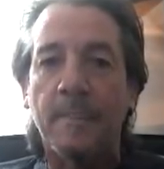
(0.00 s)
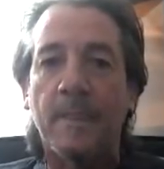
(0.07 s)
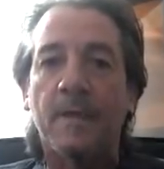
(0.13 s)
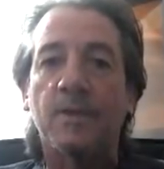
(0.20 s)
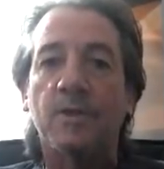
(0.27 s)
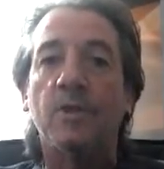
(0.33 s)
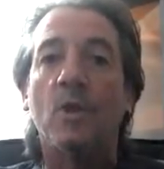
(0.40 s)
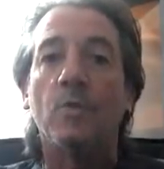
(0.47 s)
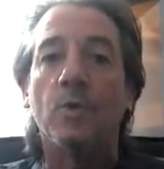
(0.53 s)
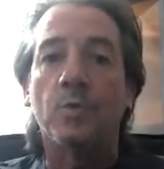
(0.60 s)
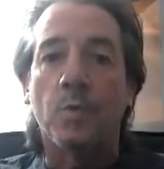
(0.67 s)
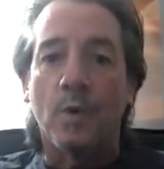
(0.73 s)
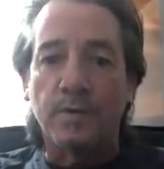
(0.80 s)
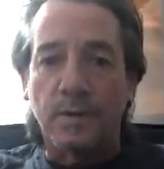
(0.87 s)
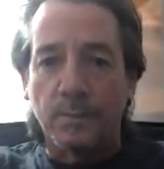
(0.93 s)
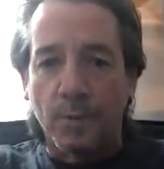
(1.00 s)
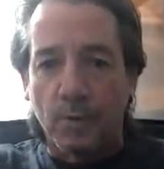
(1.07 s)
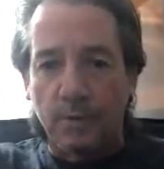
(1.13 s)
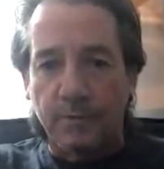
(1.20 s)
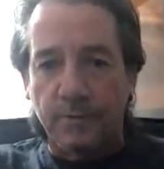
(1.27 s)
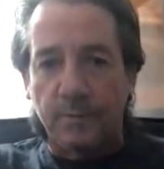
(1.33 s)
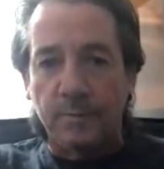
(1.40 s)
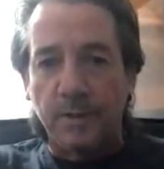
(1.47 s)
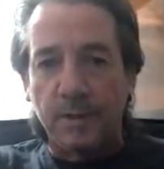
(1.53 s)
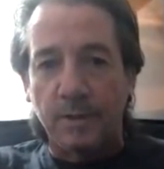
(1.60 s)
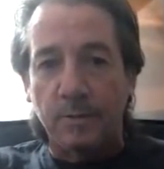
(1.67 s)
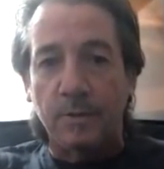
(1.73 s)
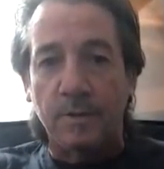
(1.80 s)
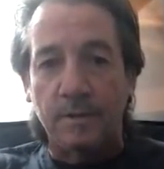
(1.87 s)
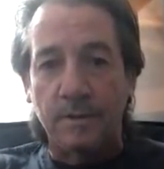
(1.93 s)
you know would want the ball from
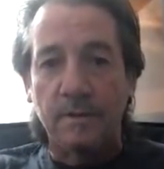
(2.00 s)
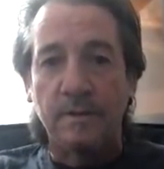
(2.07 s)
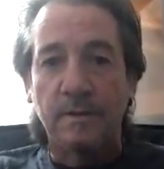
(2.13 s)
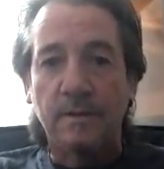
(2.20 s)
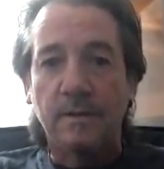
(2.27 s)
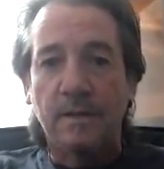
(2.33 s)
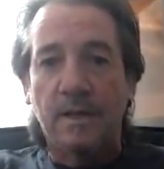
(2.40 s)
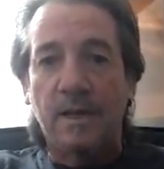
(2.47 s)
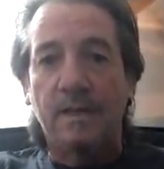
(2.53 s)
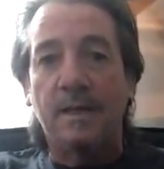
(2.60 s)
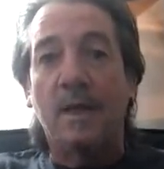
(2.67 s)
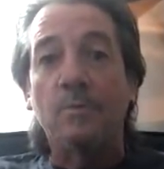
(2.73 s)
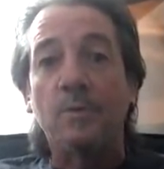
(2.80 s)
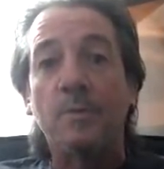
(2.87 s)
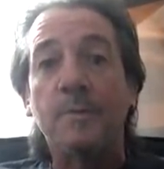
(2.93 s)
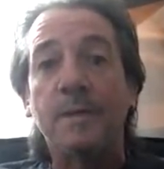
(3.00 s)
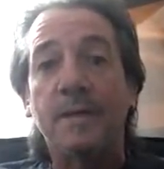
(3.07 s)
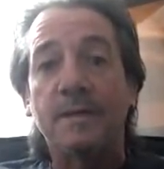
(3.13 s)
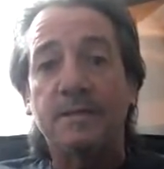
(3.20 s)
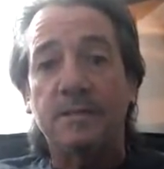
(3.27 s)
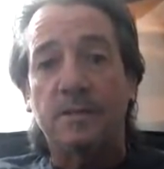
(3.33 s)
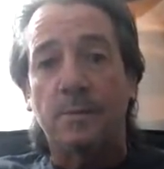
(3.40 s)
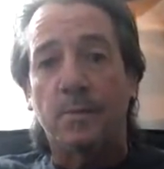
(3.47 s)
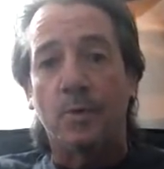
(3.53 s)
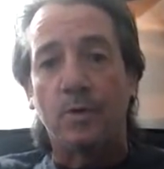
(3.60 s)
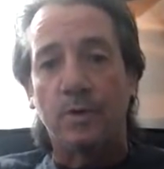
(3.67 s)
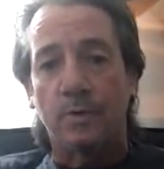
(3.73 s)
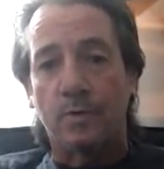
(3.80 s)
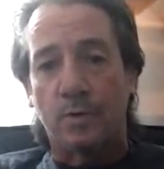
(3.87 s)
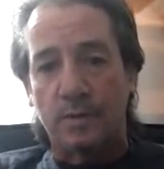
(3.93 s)
you and would be there to support
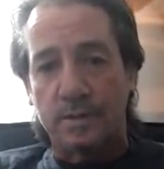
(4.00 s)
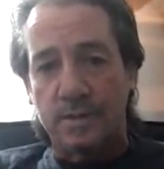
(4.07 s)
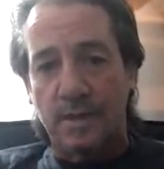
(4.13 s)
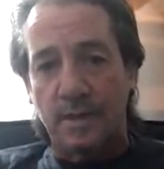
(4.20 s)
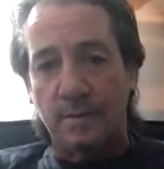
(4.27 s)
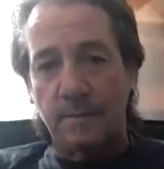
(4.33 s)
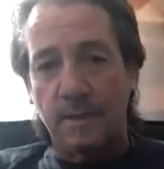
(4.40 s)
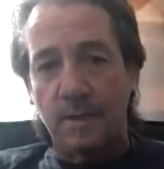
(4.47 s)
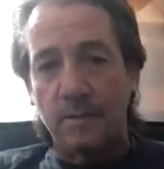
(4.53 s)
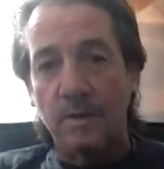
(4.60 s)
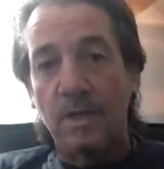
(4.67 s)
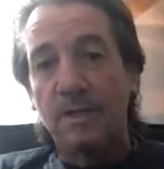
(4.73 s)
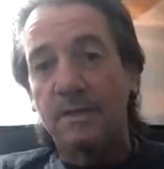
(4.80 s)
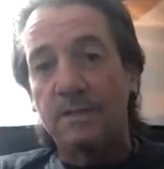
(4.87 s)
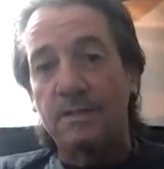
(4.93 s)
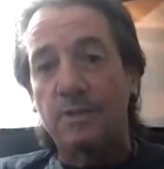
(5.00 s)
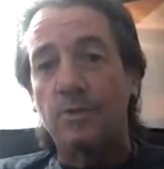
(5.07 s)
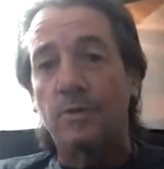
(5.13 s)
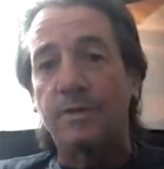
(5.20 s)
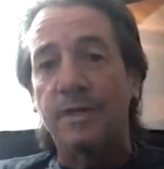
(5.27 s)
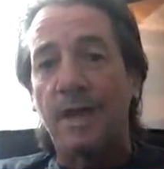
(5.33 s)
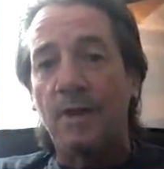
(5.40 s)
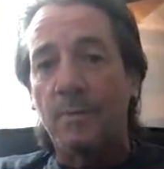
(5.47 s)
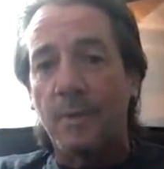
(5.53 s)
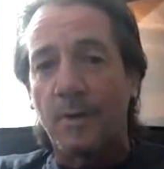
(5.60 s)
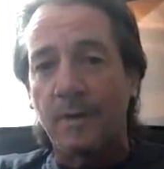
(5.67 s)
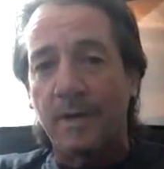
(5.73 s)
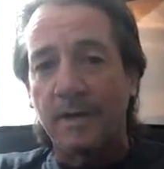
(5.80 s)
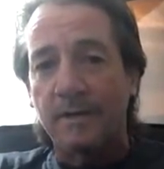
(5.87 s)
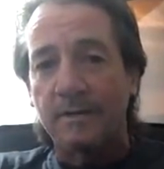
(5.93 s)
you all the time. You know, there's talk now
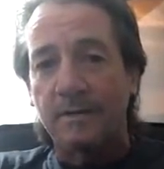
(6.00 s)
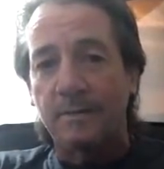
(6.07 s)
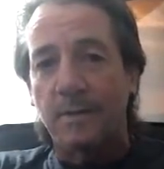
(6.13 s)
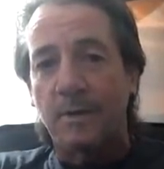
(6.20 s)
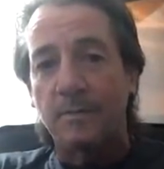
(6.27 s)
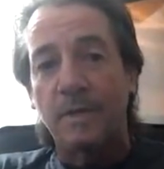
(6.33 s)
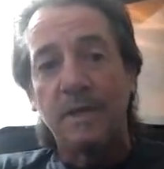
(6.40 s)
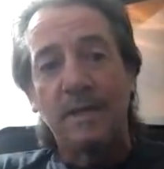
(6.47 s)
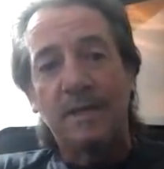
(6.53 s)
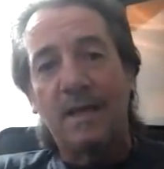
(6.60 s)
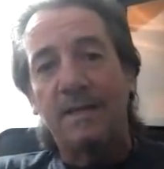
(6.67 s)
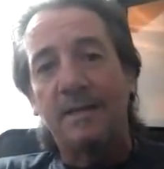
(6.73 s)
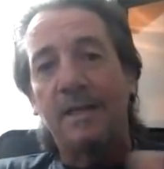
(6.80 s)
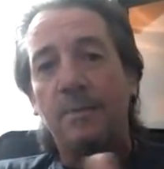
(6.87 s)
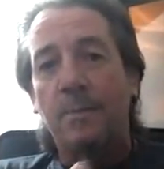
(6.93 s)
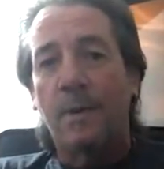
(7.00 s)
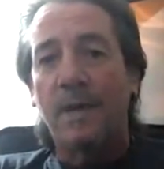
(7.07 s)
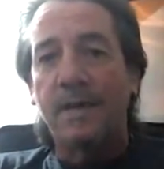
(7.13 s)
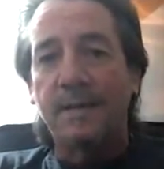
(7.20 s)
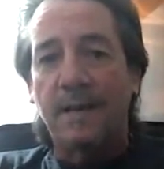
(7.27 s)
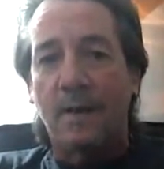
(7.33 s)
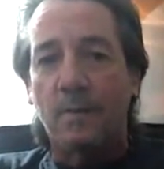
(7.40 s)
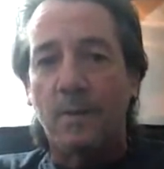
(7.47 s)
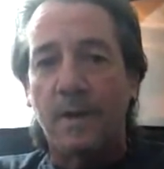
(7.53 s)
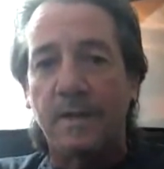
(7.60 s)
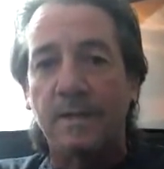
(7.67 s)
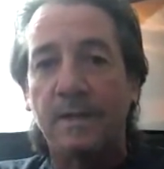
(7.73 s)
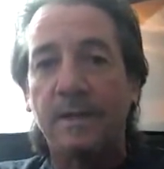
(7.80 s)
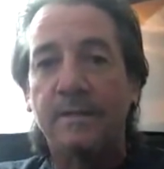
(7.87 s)
about England about can they play that way?